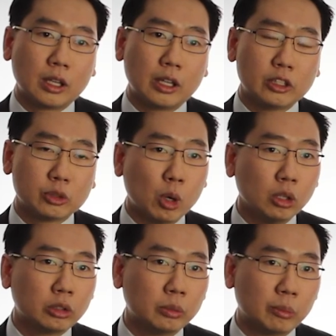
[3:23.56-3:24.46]
In a
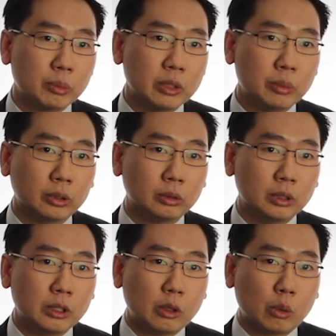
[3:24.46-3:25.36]
small group of people
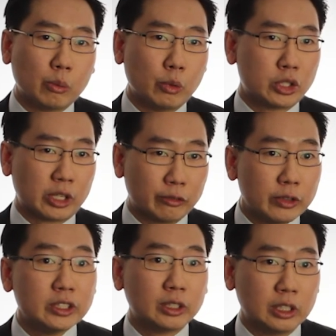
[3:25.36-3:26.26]
which are
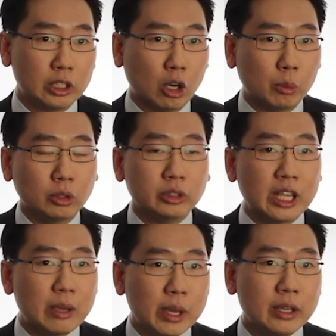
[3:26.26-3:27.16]
physically normal,
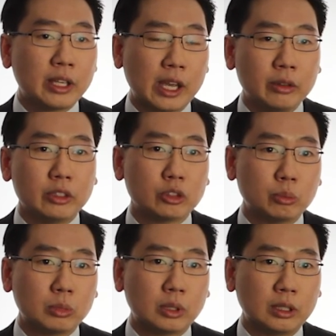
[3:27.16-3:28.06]
they may carry a,
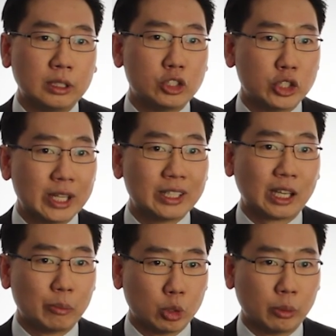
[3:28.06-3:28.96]
a
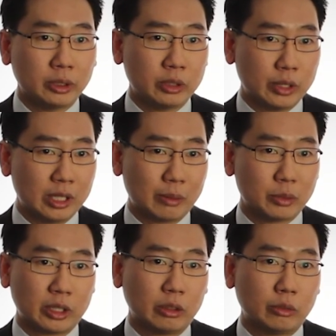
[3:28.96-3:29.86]
genetic abnormality within
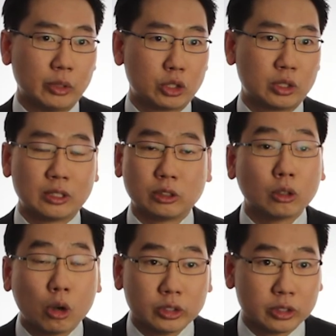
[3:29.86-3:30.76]
themselves which doesn't
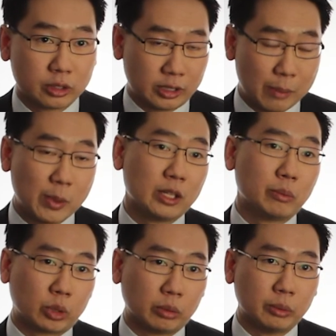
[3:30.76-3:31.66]
cause them any
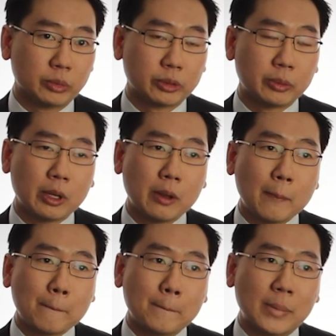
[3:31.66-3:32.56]
problems.
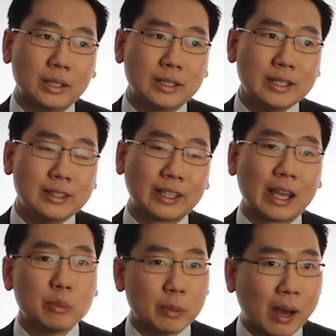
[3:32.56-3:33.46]
But these
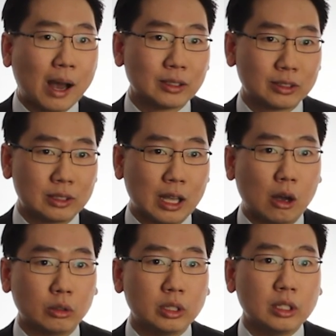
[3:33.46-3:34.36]
can be passed
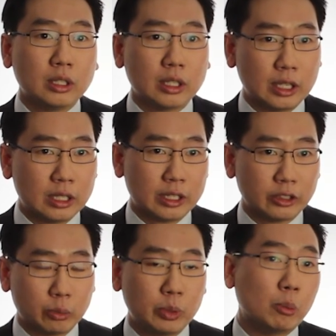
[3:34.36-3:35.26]
down in their
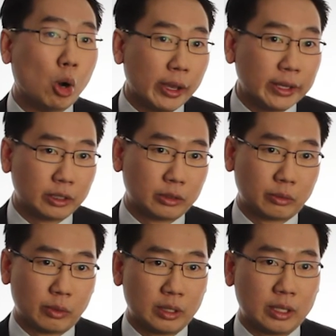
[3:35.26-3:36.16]
sperm or egg
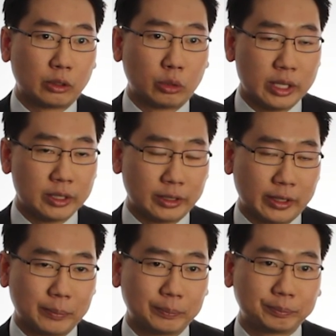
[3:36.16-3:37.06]
when they're creating
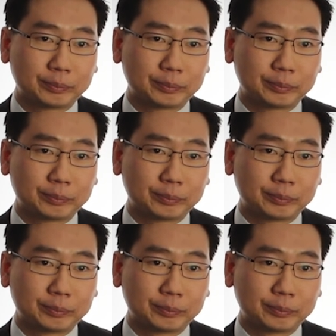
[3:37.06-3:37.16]
them.